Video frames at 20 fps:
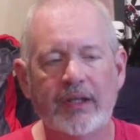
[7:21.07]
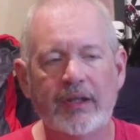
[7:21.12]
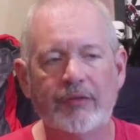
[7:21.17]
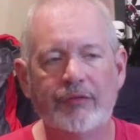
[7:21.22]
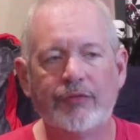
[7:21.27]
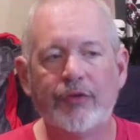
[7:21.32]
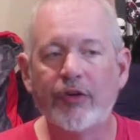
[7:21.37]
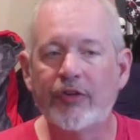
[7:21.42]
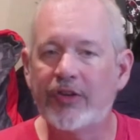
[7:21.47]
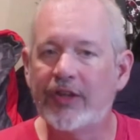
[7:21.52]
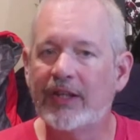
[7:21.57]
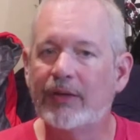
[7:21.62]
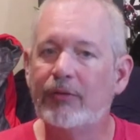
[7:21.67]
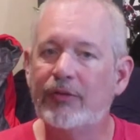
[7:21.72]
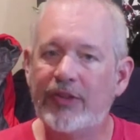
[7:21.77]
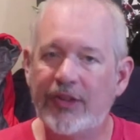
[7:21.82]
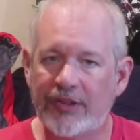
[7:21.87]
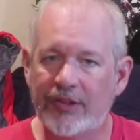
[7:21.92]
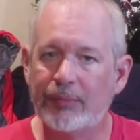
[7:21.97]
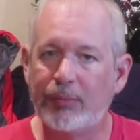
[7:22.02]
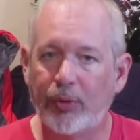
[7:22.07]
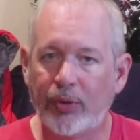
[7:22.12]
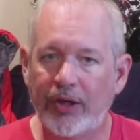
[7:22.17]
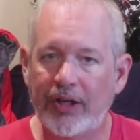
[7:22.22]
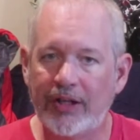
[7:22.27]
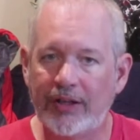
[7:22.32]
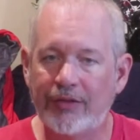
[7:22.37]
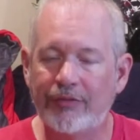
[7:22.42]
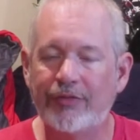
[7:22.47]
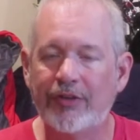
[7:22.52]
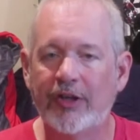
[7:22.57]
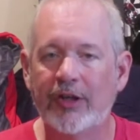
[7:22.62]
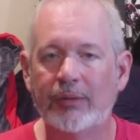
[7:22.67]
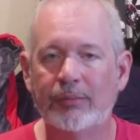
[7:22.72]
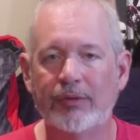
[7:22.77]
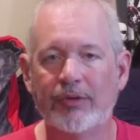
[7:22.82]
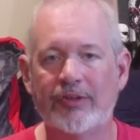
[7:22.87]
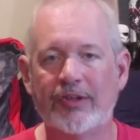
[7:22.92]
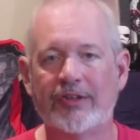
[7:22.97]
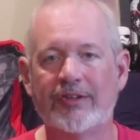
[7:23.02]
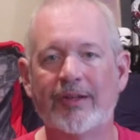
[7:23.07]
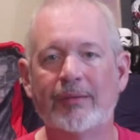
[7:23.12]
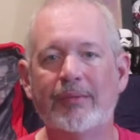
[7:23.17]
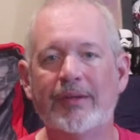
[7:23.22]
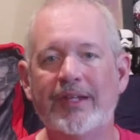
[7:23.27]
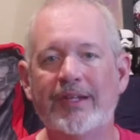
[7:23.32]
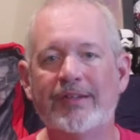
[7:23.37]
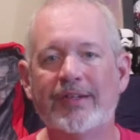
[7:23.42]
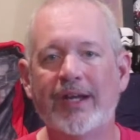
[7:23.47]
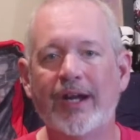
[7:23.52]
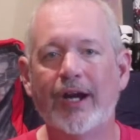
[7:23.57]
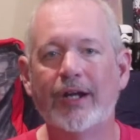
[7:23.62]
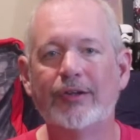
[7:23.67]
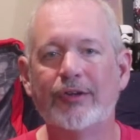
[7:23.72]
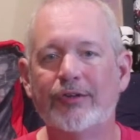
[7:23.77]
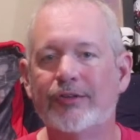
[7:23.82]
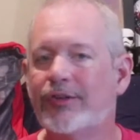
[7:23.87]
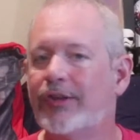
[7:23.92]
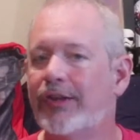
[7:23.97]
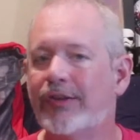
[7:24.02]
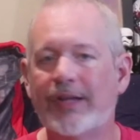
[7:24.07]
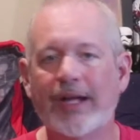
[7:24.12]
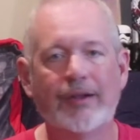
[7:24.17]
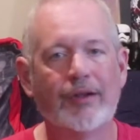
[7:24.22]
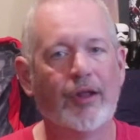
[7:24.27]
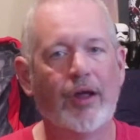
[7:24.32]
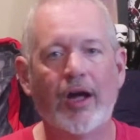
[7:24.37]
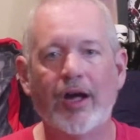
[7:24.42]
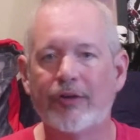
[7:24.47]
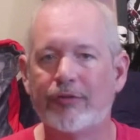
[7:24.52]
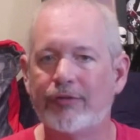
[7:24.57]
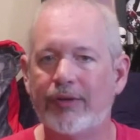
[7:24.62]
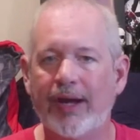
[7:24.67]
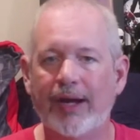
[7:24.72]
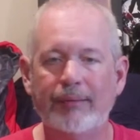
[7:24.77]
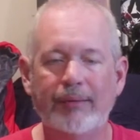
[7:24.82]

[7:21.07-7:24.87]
first thing that was disappointing in the film was that some of these characters just got lost, right?